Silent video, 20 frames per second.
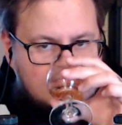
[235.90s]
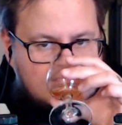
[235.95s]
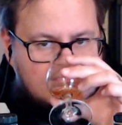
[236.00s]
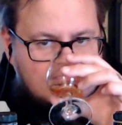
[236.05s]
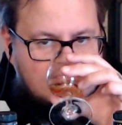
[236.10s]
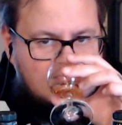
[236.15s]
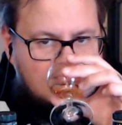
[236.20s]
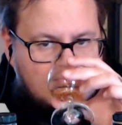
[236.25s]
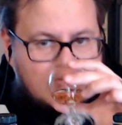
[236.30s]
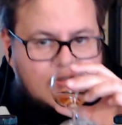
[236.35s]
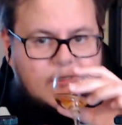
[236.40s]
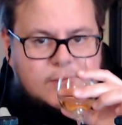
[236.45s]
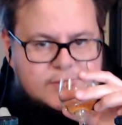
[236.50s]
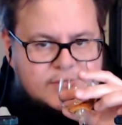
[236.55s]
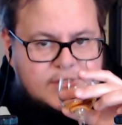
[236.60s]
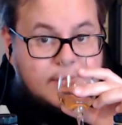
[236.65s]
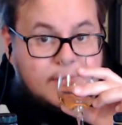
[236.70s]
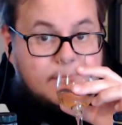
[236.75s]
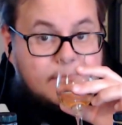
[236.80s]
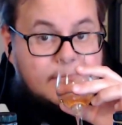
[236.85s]
when it comes to
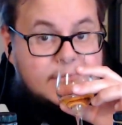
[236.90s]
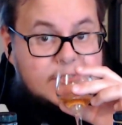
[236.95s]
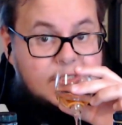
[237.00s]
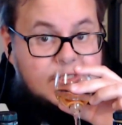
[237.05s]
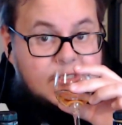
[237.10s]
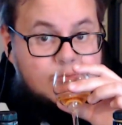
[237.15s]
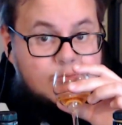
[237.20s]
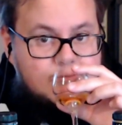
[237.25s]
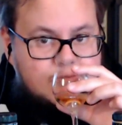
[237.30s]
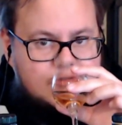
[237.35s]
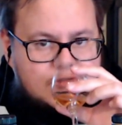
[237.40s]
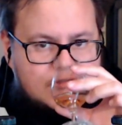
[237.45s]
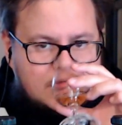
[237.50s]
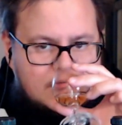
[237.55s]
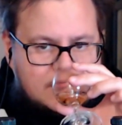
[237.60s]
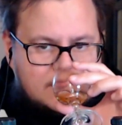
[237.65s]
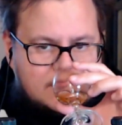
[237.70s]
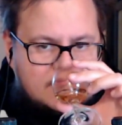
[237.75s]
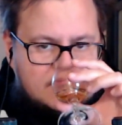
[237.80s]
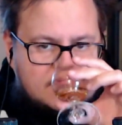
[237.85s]
the nose,
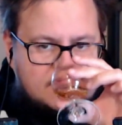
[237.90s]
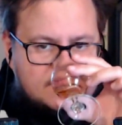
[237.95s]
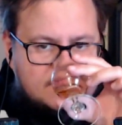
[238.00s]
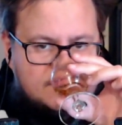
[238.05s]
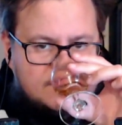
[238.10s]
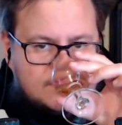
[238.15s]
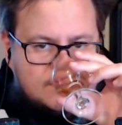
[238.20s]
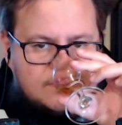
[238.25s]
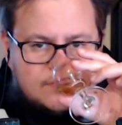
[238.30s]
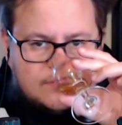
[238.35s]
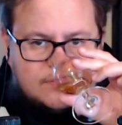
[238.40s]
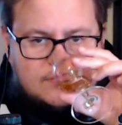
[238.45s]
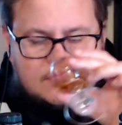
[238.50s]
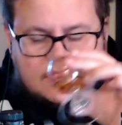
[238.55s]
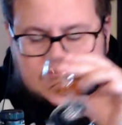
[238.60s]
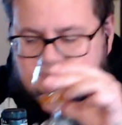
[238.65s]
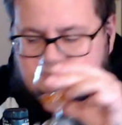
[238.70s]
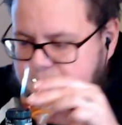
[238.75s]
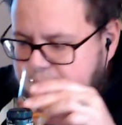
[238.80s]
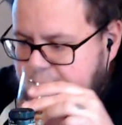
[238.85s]

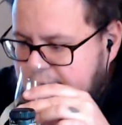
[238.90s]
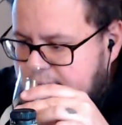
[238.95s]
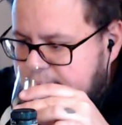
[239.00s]
baked